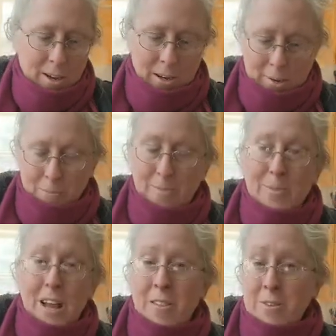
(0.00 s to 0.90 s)
Um,
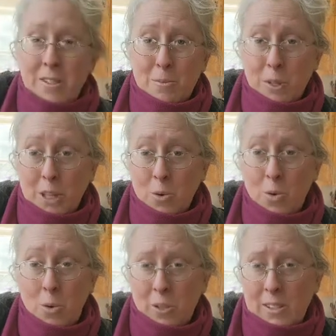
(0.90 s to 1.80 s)
and there's some really
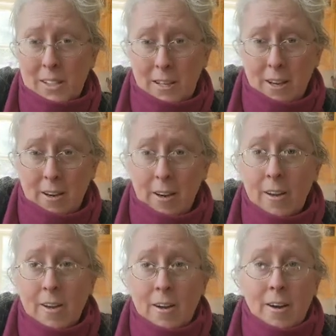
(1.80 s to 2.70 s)
cool oils in here.